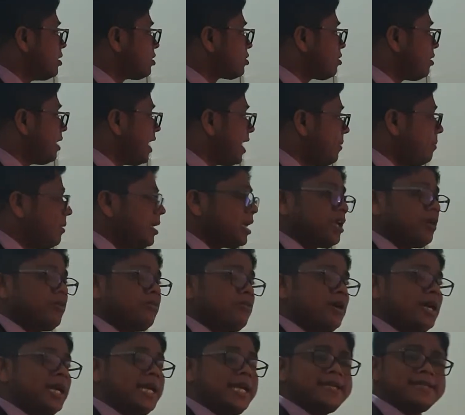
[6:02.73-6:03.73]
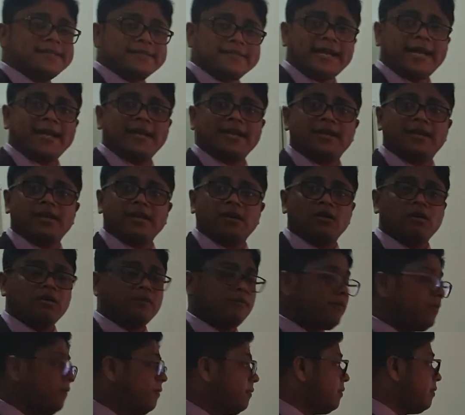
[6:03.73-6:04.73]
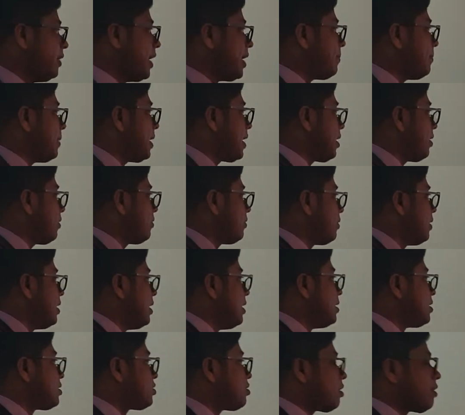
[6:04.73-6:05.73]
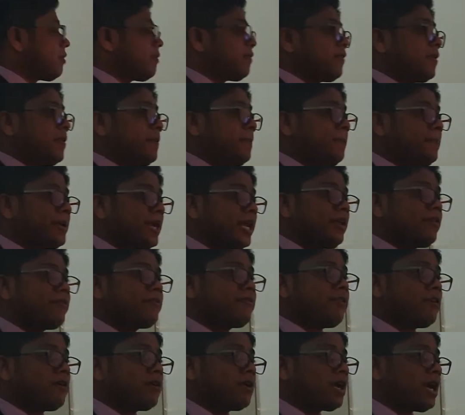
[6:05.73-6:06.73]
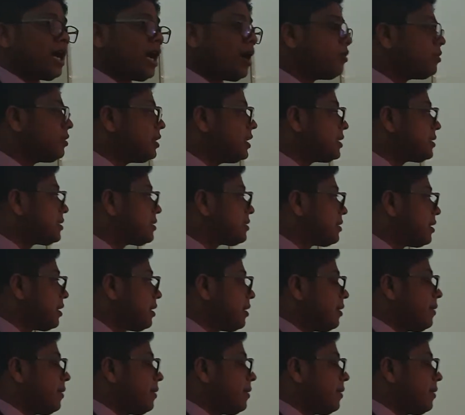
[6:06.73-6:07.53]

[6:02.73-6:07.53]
So let me give you an insight, or let me give sort of a brief on how this